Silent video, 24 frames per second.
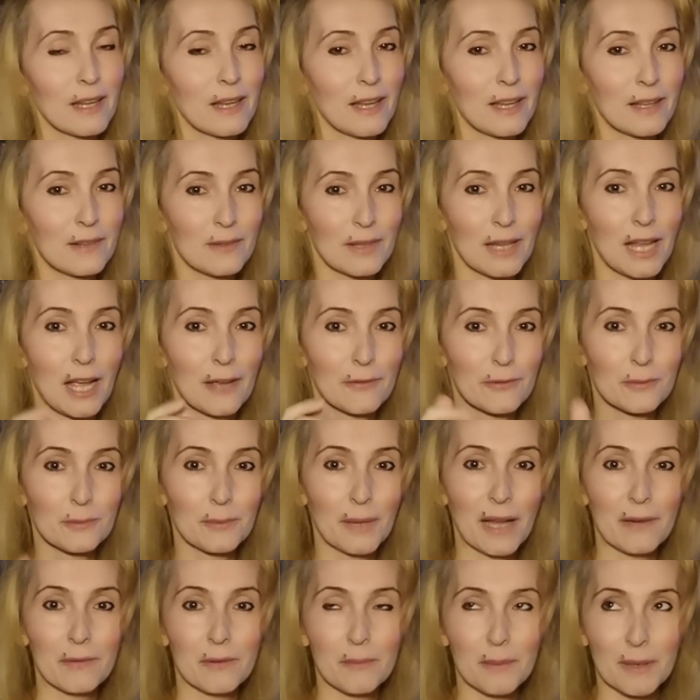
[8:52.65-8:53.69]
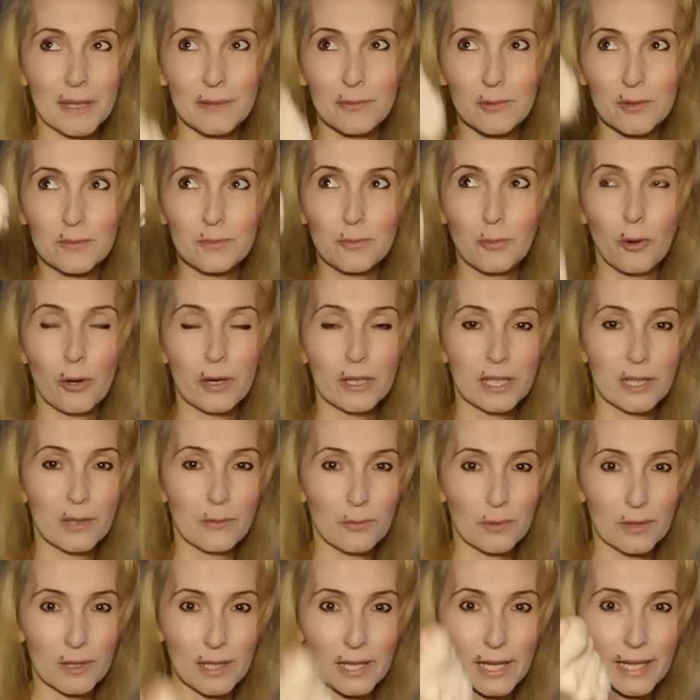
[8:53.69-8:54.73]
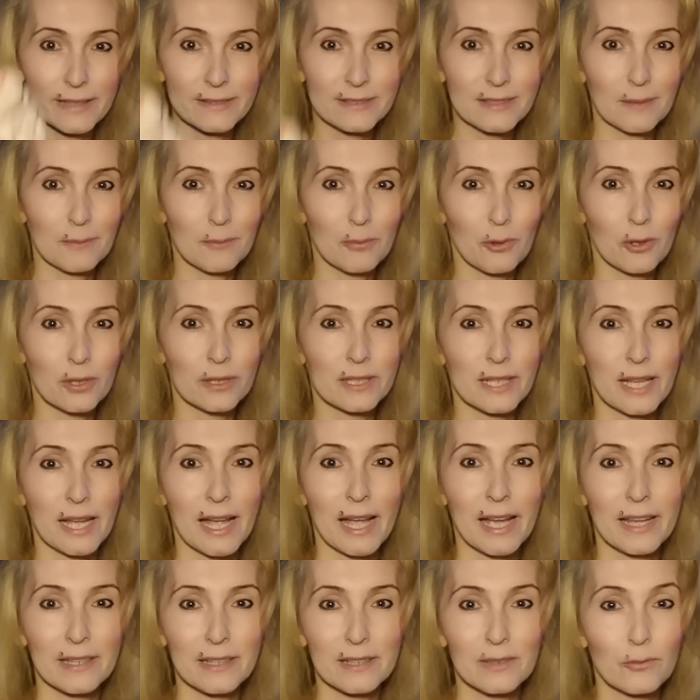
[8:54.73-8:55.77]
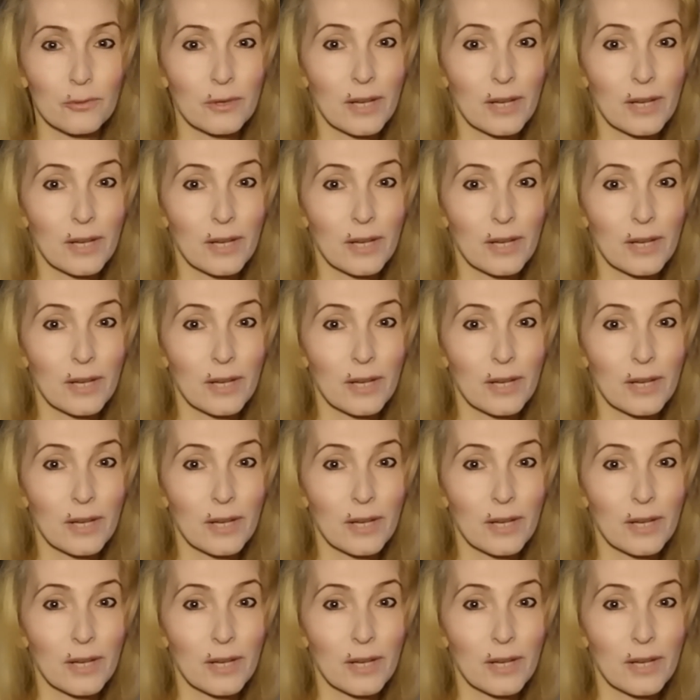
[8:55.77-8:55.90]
and after everybody was pointing with the laser pointer at it,